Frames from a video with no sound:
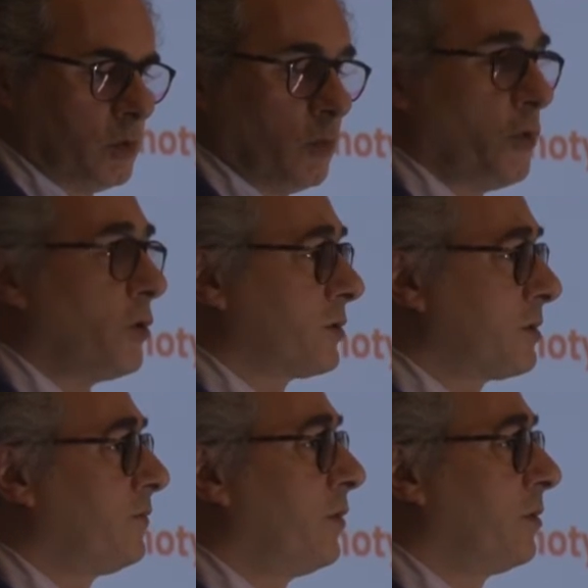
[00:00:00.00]

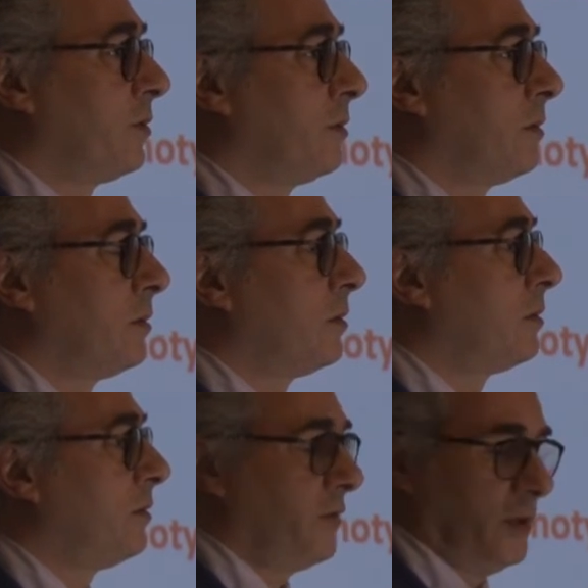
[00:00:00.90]
worst for
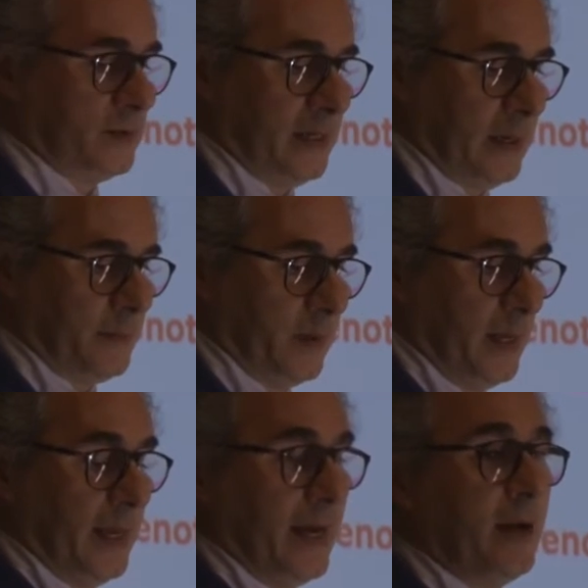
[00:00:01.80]
the phenotype.
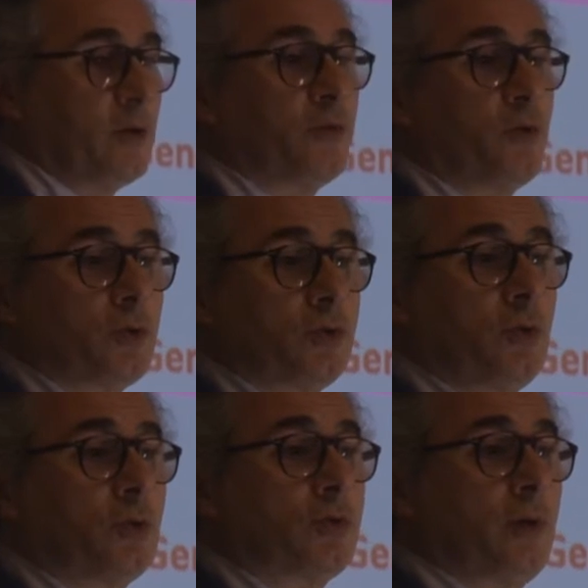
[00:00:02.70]
And of course,
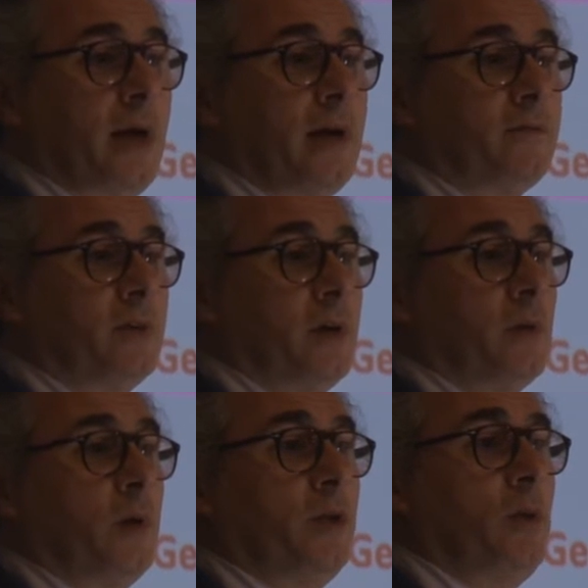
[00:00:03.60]
you also have,
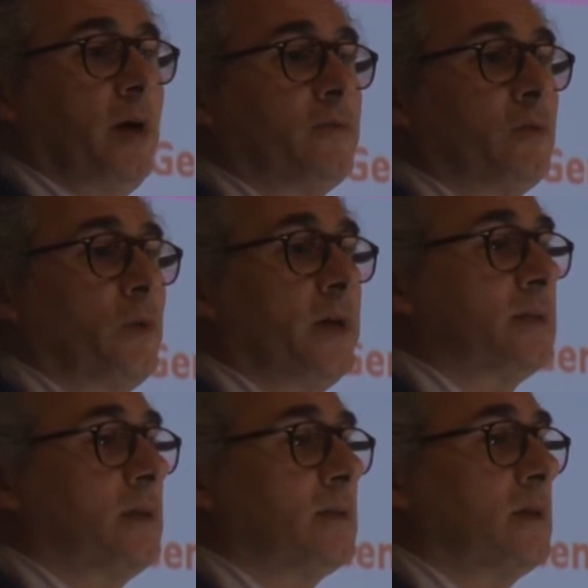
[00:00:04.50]
when you have a
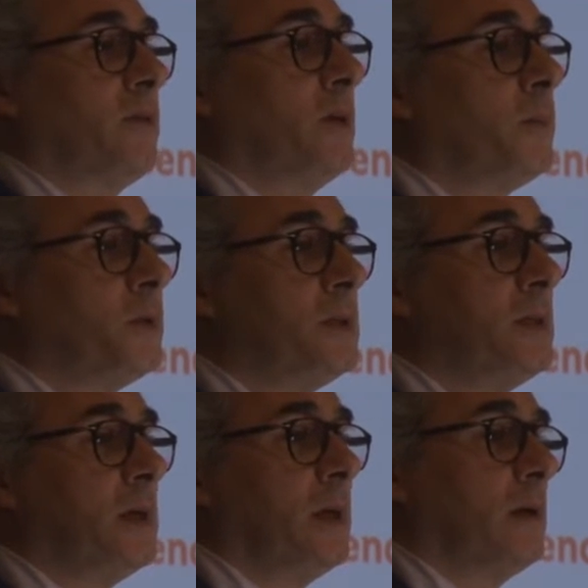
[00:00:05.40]
West
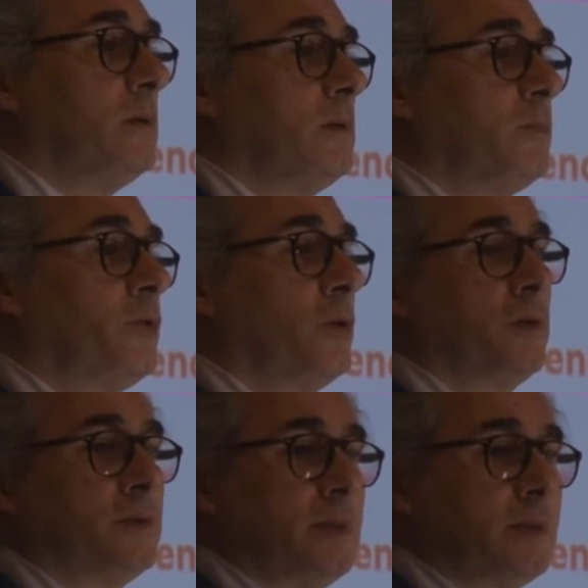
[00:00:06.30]
encephalopathy, the
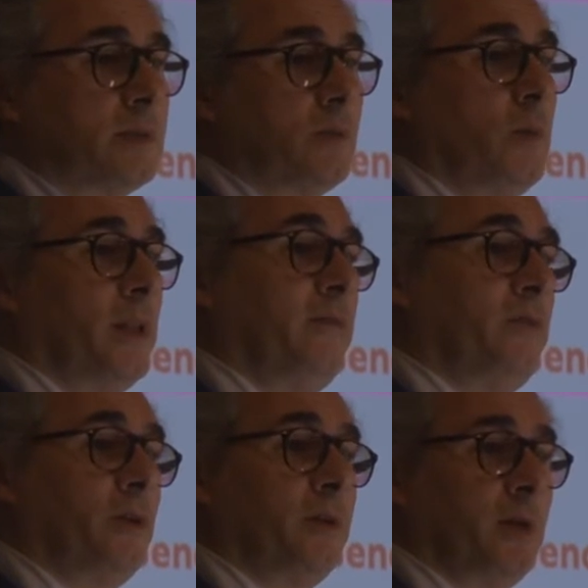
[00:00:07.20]
prognosis,
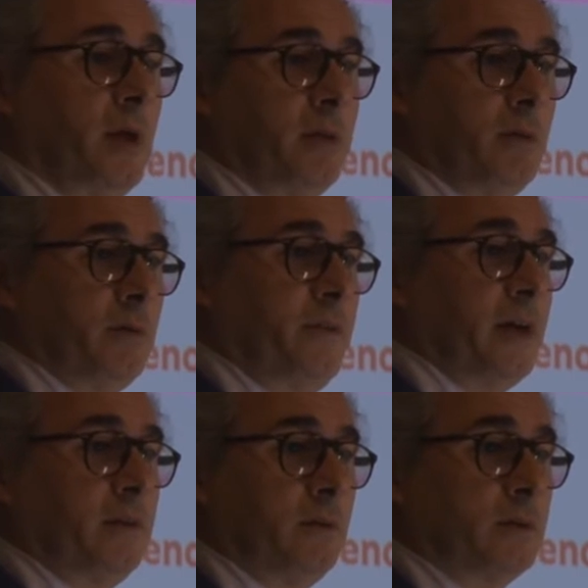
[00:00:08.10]
whatever the other
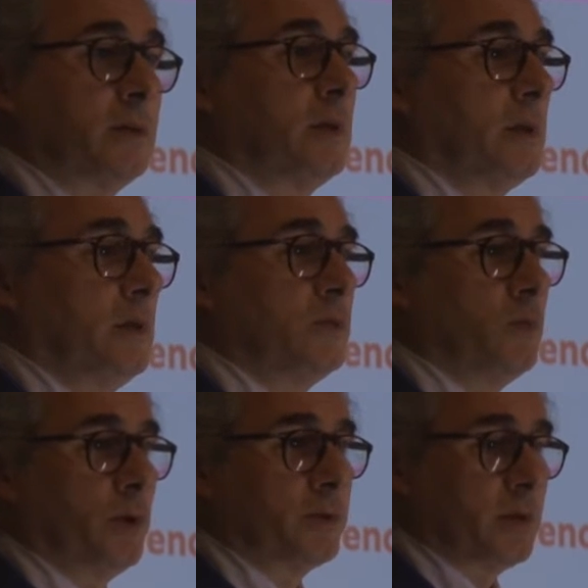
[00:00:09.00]
factors, is
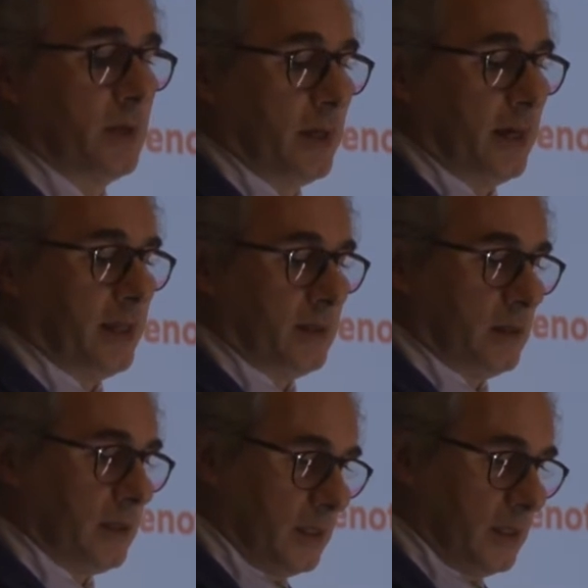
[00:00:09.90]
worst. And